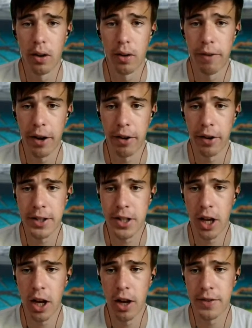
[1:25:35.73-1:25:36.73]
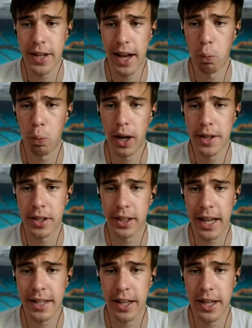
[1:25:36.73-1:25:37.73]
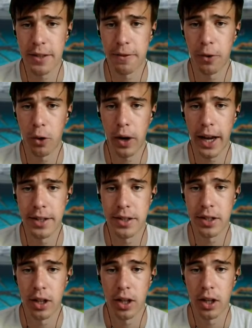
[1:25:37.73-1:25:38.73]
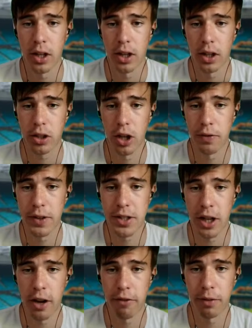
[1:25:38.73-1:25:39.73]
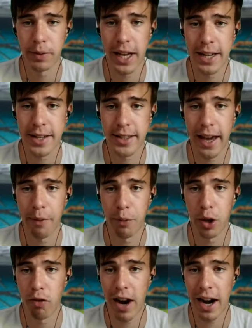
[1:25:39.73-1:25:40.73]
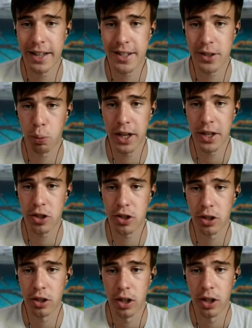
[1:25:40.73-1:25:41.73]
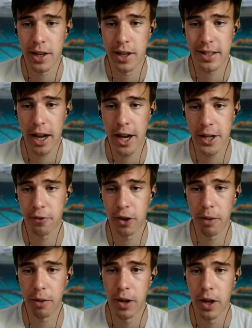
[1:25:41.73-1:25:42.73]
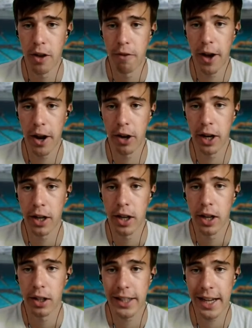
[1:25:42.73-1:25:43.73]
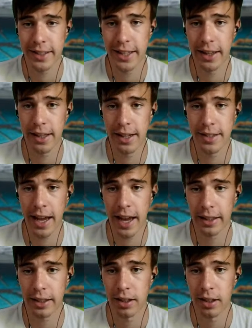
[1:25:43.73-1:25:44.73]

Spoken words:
Federer serves out wide to Gasquet's forehand. Good return from Gasquet, and with a rally situation, a slice from Federer. Gasquet in the attack.